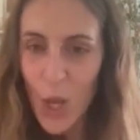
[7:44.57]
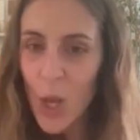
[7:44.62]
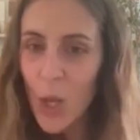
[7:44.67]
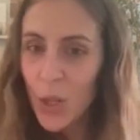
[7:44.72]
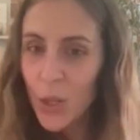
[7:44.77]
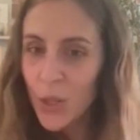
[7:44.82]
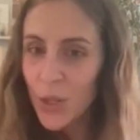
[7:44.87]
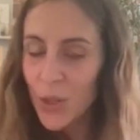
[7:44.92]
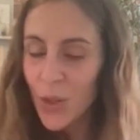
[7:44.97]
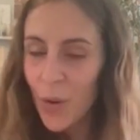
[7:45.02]

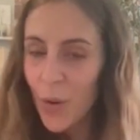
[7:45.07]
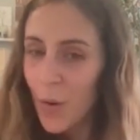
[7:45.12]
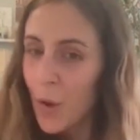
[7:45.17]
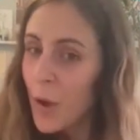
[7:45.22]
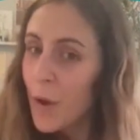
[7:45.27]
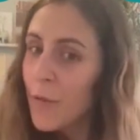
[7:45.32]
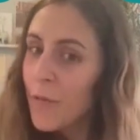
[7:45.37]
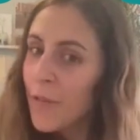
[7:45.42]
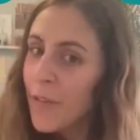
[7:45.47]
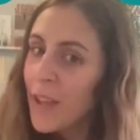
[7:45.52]
So,
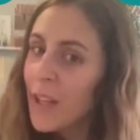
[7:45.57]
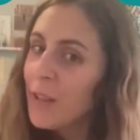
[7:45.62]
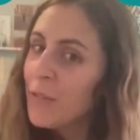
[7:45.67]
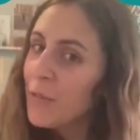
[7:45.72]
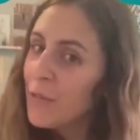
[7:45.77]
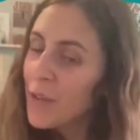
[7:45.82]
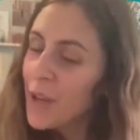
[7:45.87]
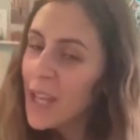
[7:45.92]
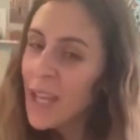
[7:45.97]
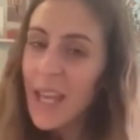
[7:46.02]
feel
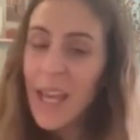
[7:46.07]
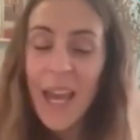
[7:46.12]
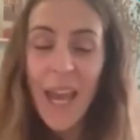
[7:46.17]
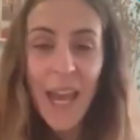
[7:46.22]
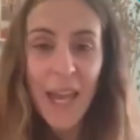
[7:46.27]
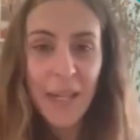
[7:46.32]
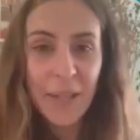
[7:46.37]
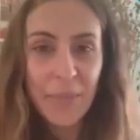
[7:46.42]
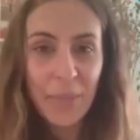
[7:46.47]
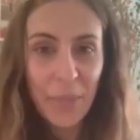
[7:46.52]
free
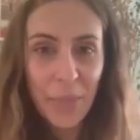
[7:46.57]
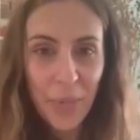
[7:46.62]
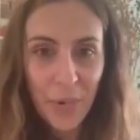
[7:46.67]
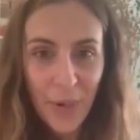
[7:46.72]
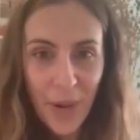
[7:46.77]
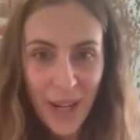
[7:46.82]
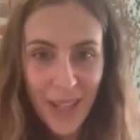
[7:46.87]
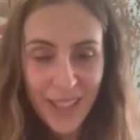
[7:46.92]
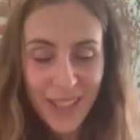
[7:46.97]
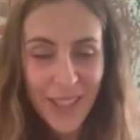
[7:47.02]
and
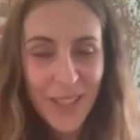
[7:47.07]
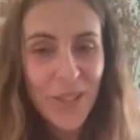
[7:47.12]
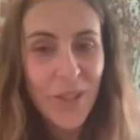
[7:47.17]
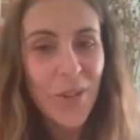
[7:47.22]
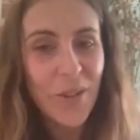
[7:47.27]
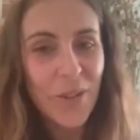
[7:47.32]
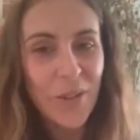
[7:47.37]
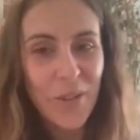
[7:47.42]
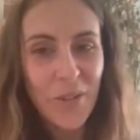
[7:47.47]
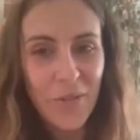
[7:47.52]
practice on
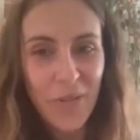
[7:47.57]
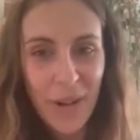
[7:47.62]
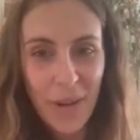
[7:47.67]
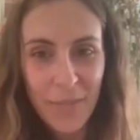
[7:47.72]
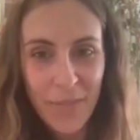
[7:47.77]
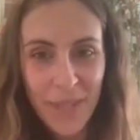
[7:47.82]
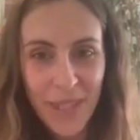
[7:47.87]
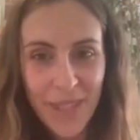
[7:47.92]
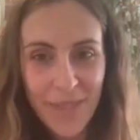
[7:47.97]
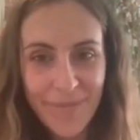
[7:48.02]
your
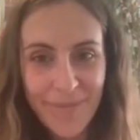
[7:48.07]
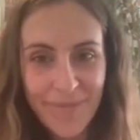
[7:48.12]
verbs.